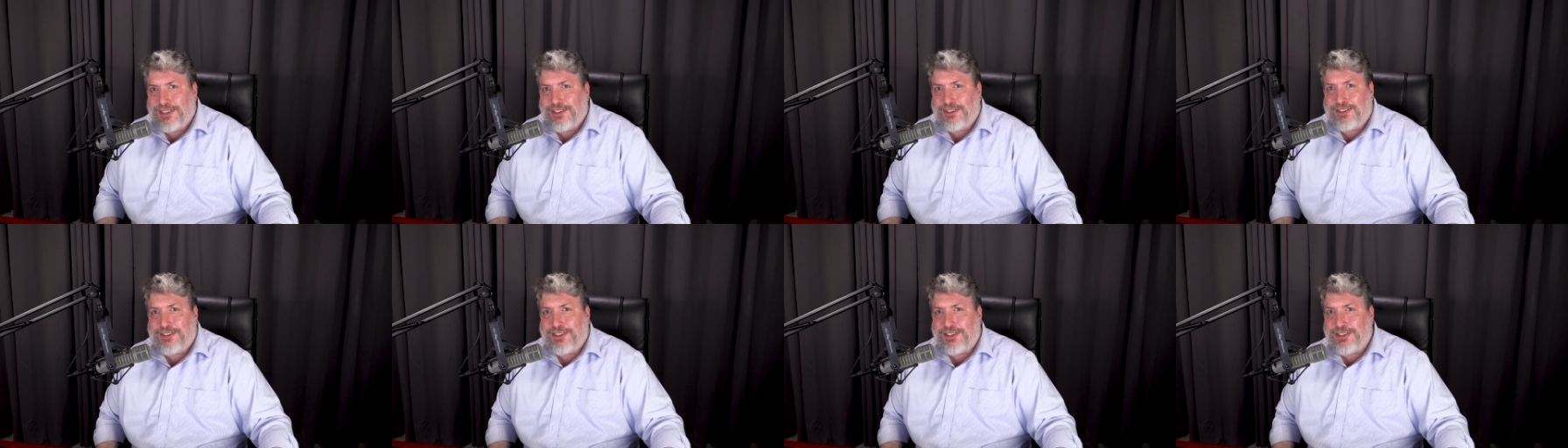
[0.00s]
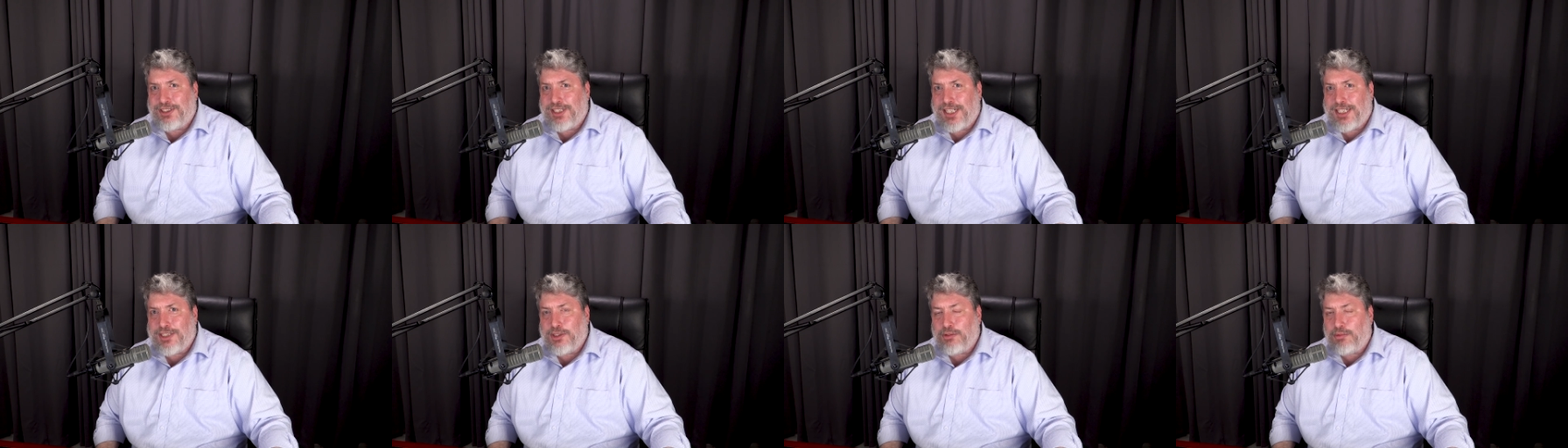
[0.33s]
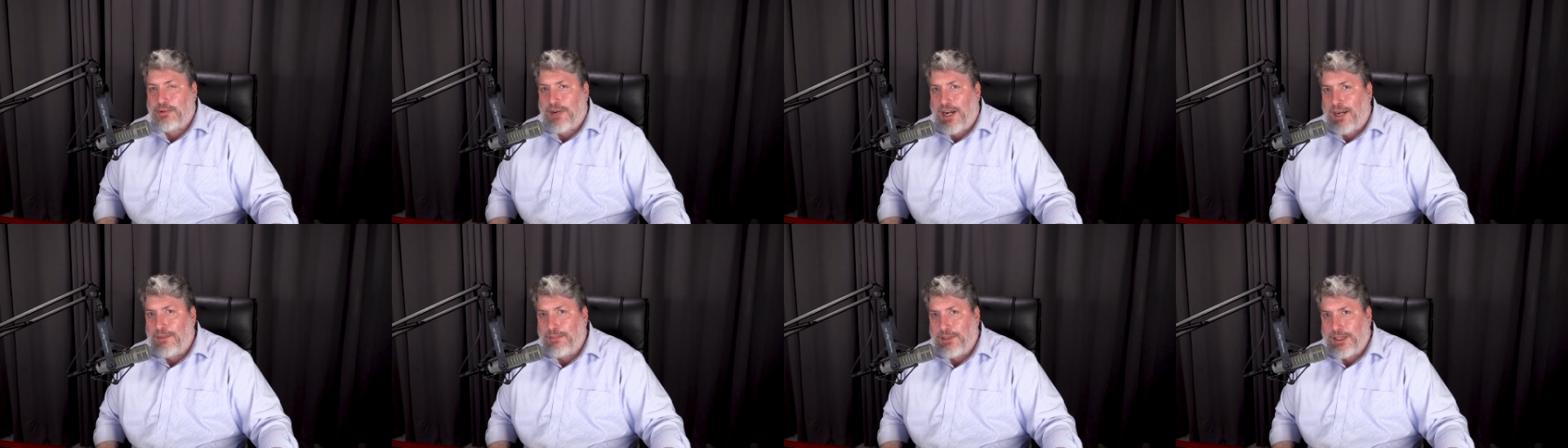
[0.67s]
such as
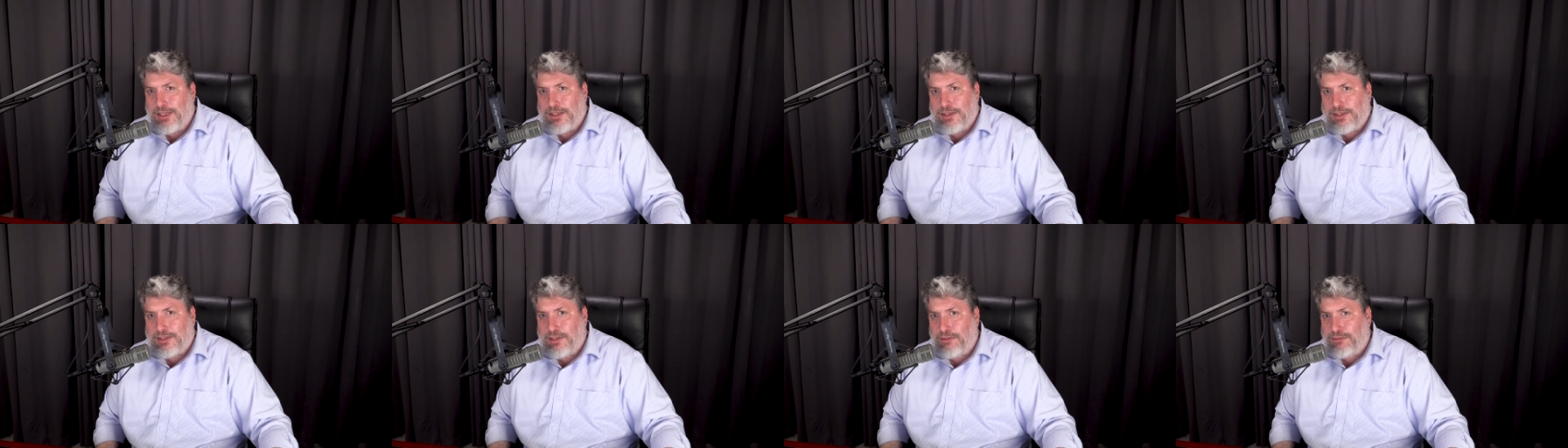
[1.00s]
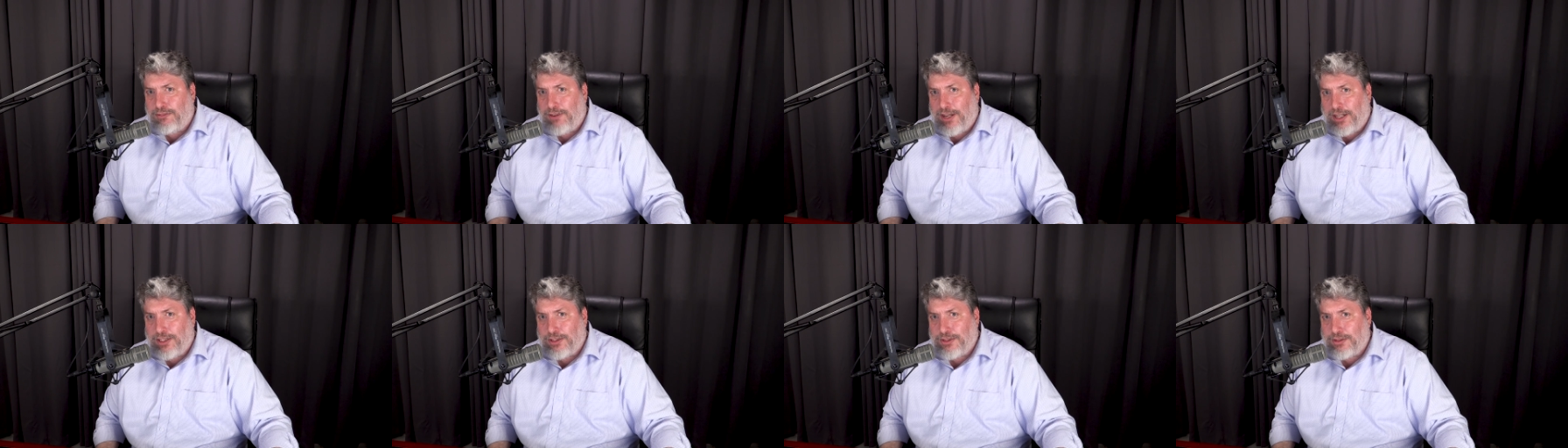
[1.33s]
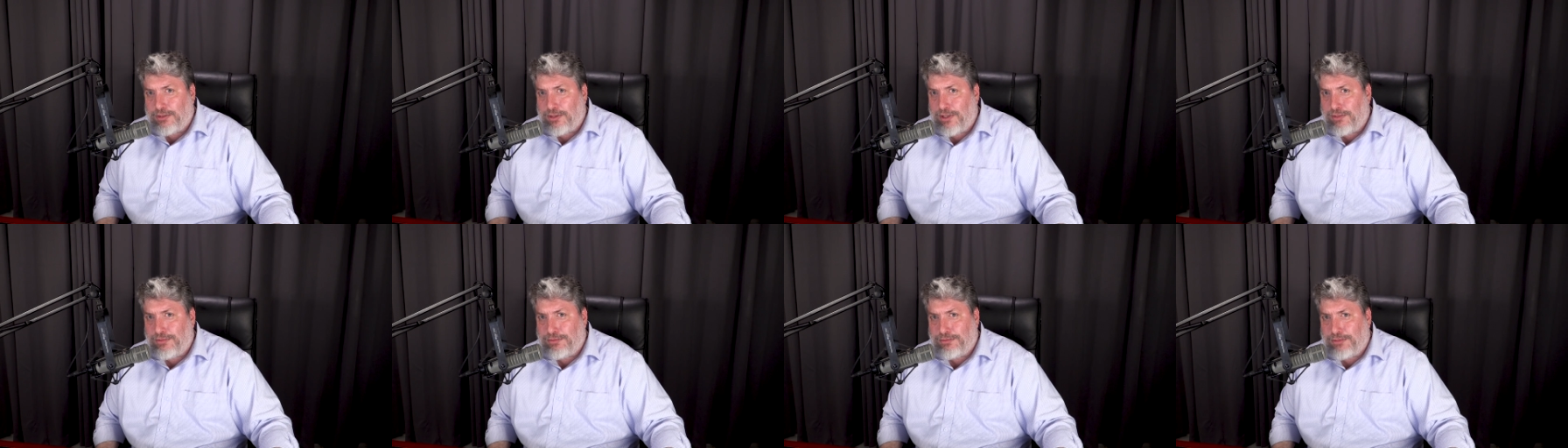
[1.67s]
Romulus, the
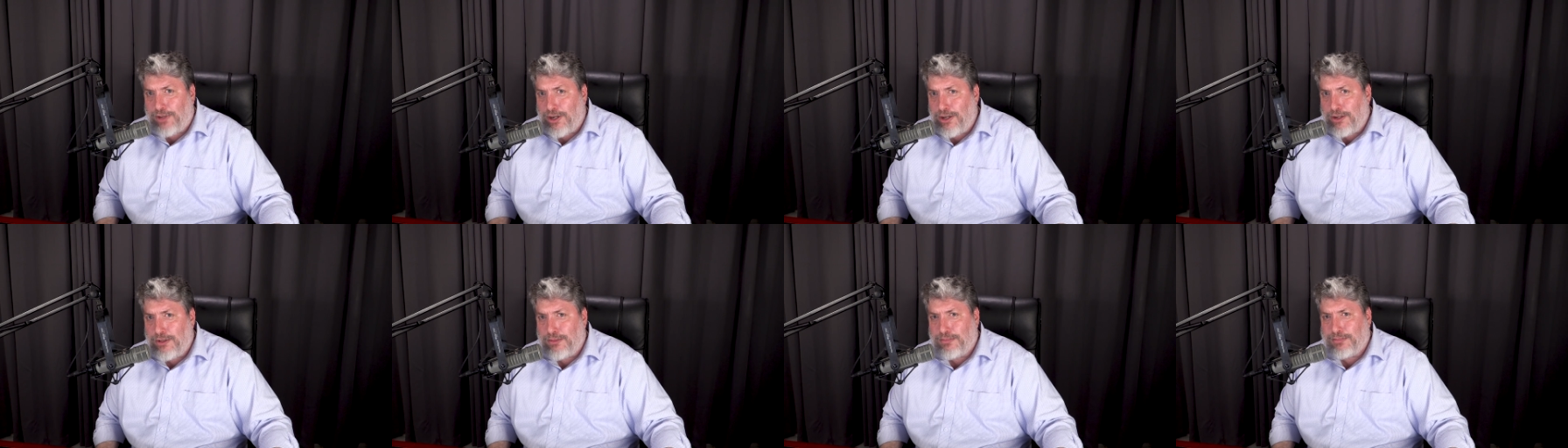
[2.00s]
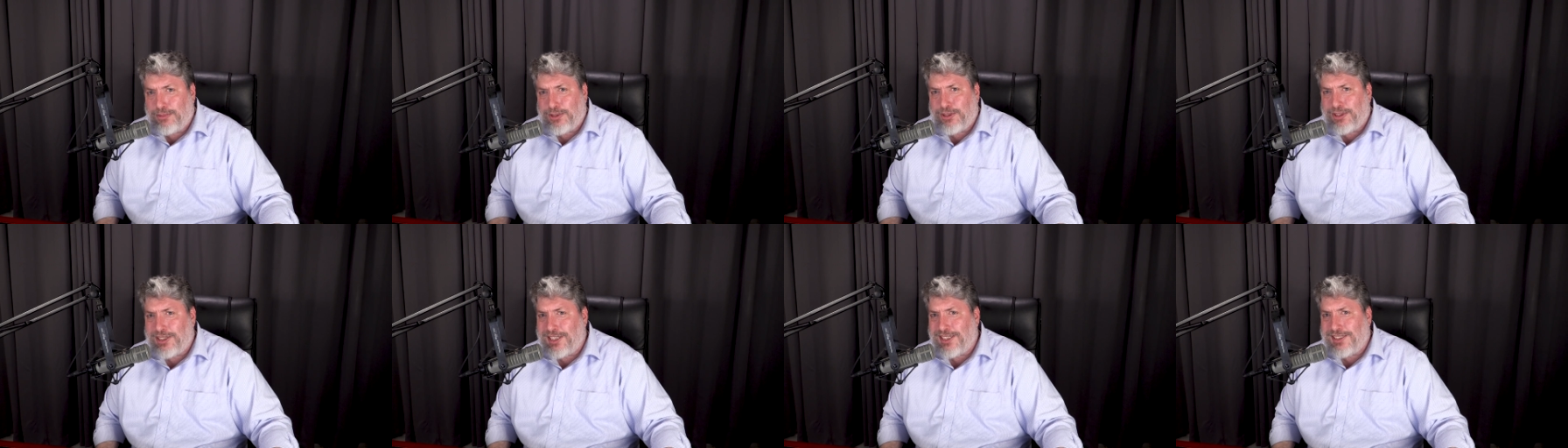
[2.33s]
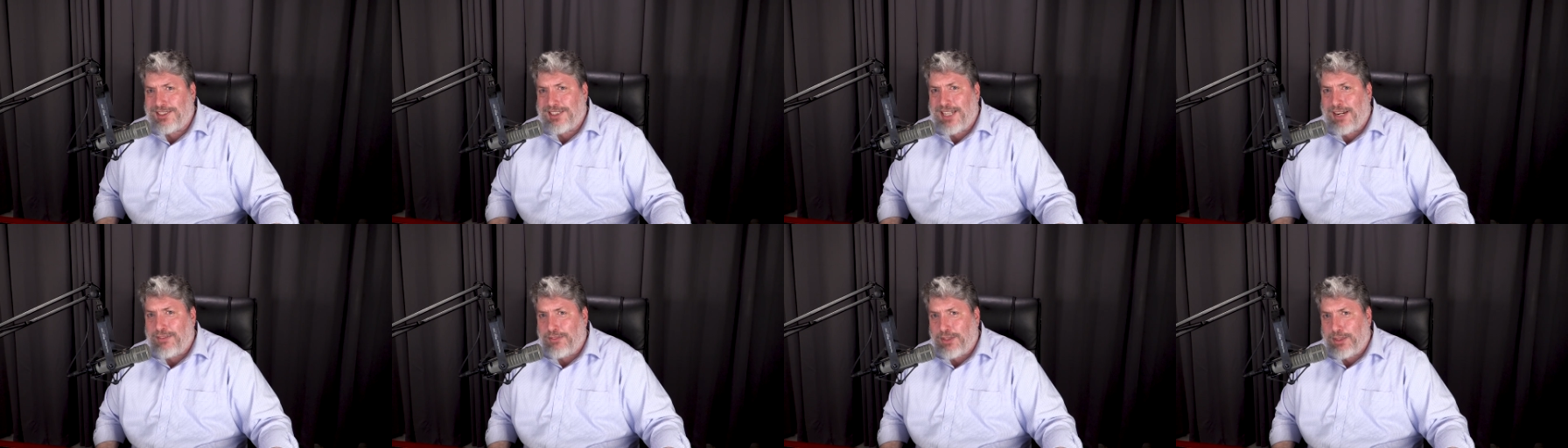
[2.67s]
founder of Rome, such
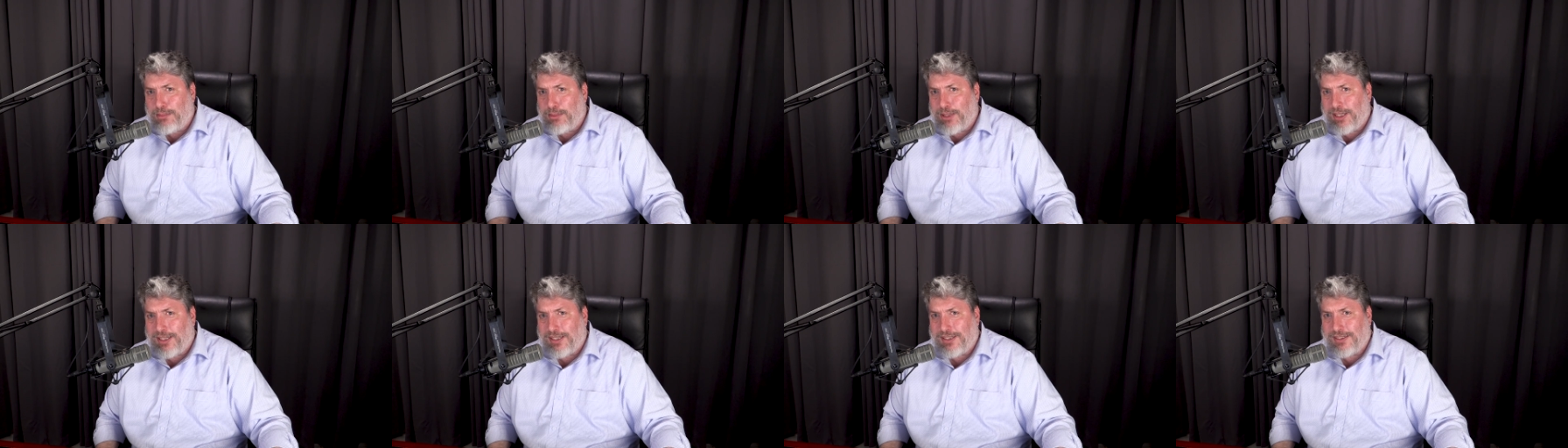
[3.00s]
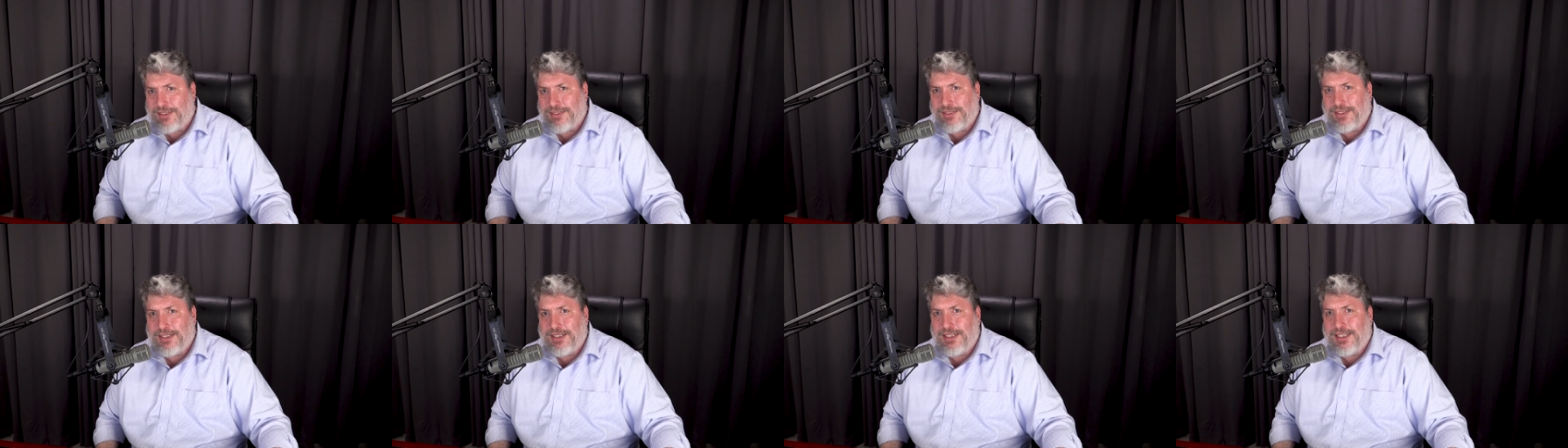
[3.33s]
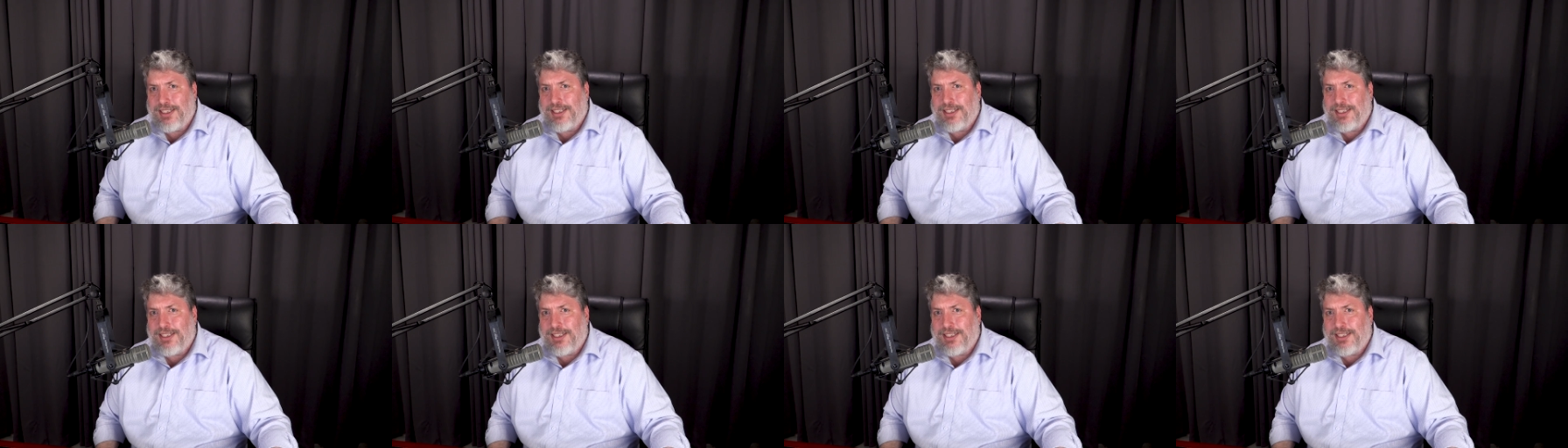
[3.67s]
as everybody.